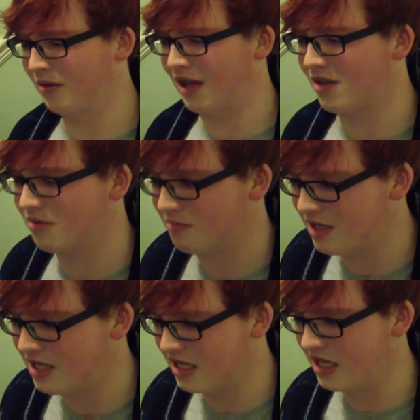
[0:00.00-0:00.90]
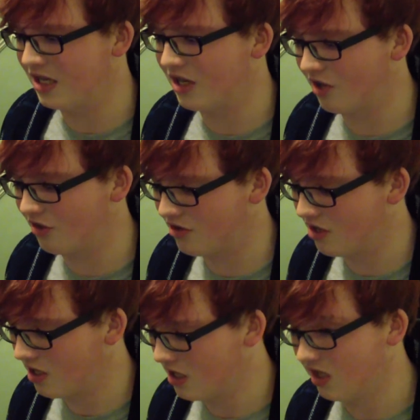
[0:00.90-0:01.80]
and get some tea, because
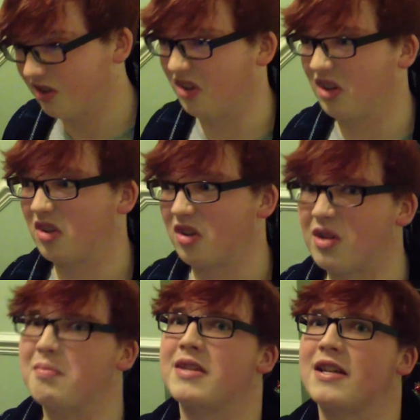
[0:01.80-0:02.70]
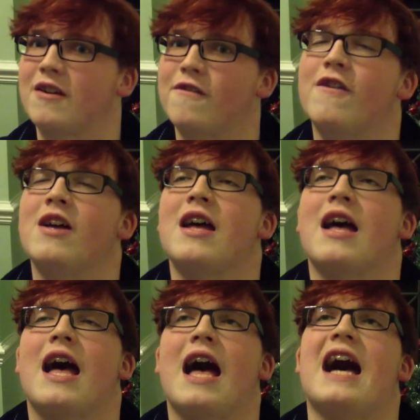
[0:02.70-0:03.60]
I'm gonna cook it myself.
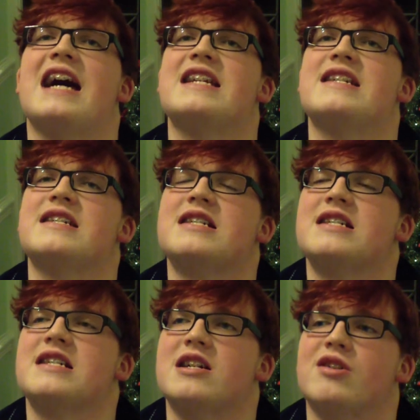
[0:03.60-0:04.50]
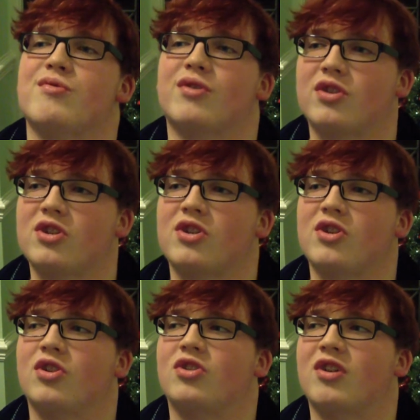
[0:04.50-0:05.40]
And I'll watch
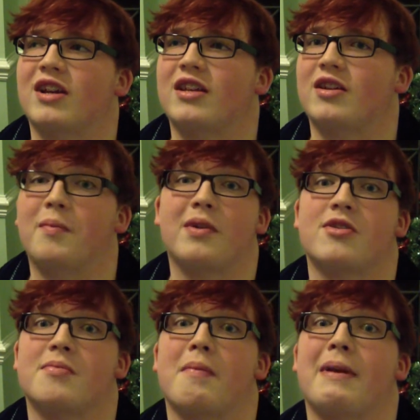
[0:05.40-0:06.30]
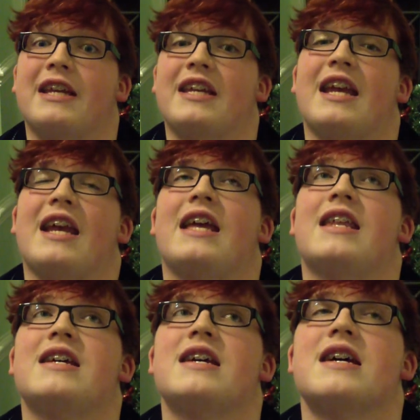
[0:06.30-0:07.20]
Young Dracula because I'm a big kid,
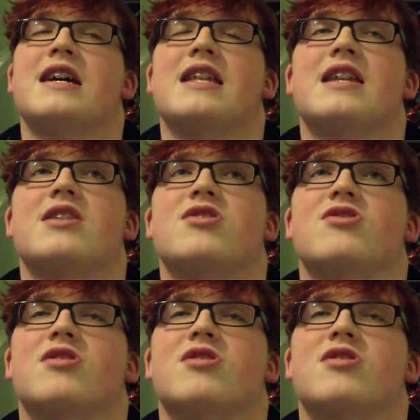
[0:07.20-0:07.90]
and then Young